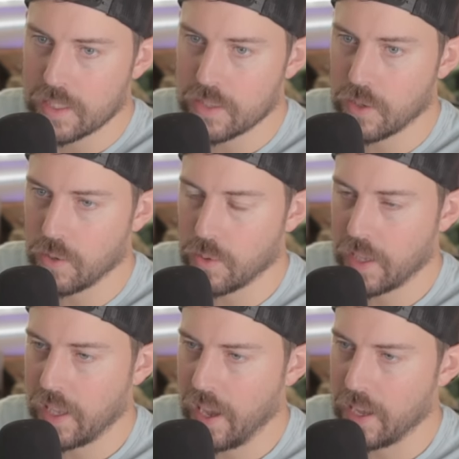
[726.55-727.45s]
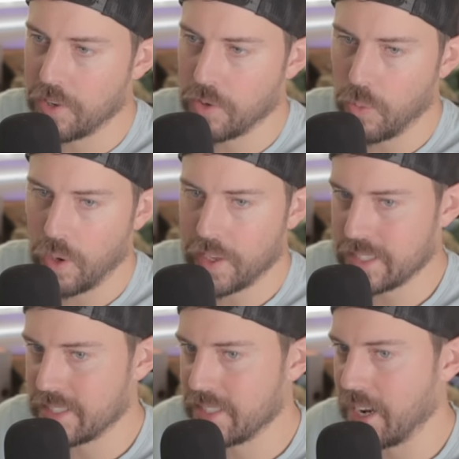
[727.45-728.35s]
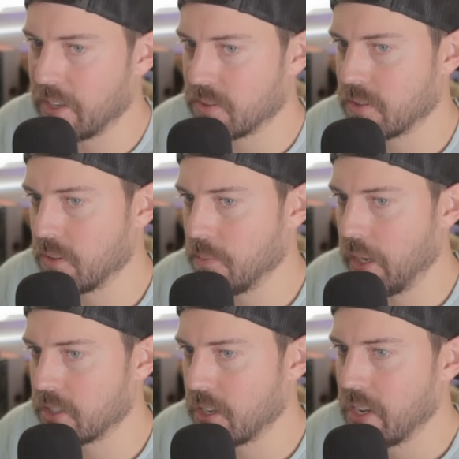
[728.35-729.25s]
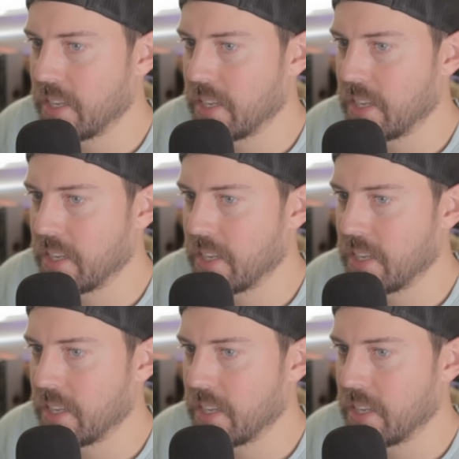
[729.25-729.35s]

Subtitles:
So yeah, I don't know why it's down so much.